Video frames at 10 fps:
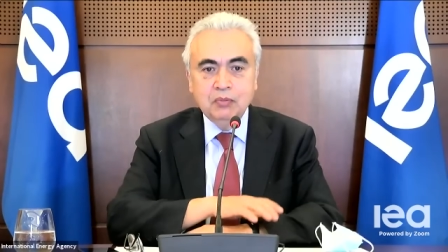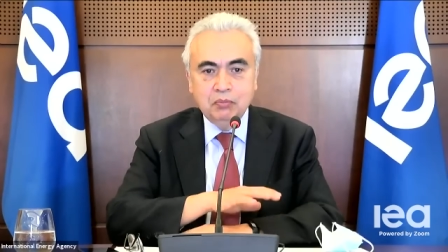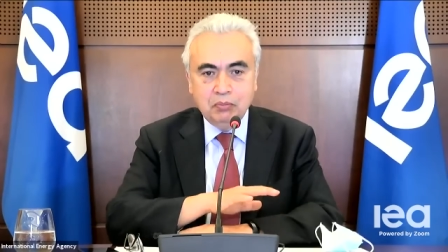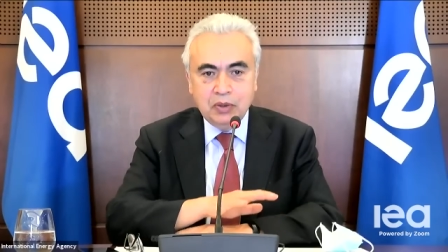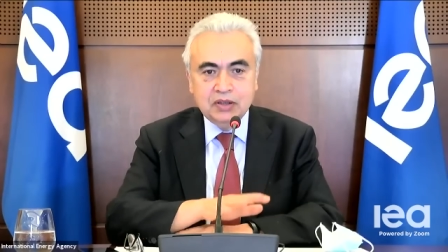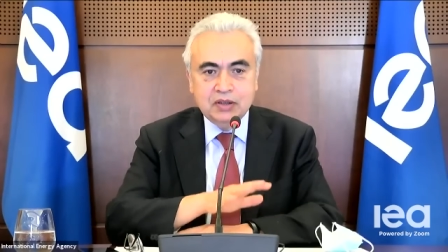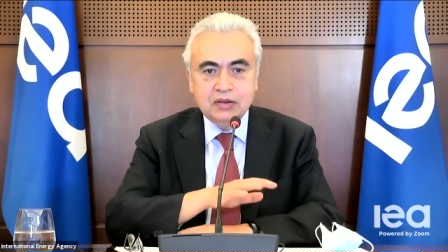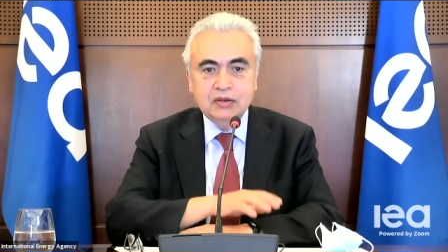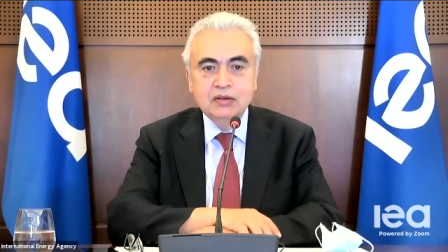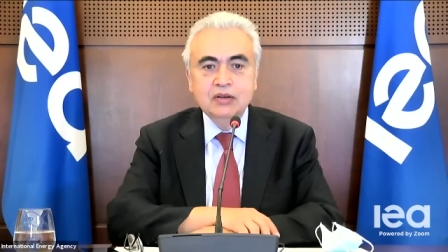But
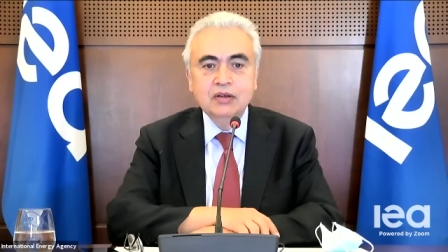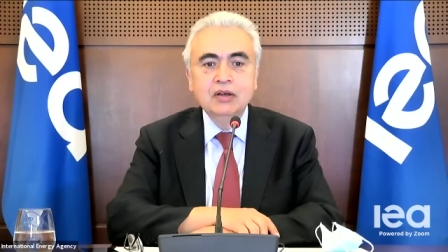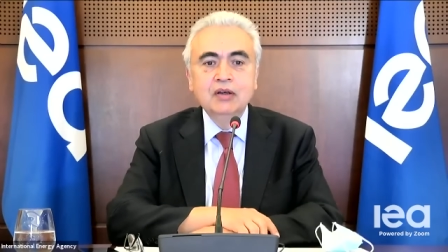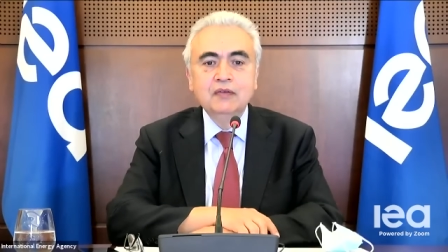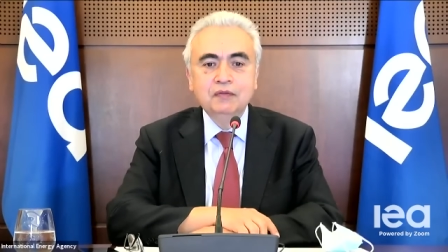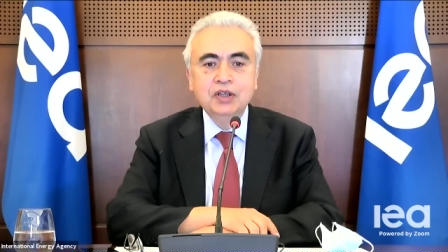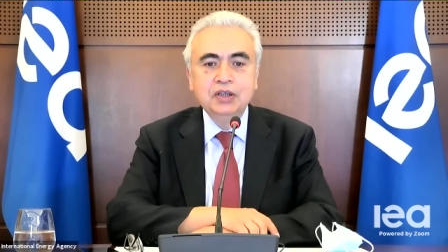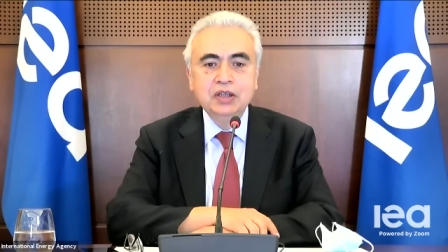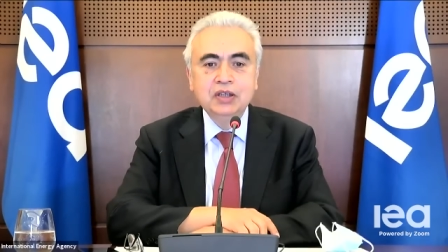we need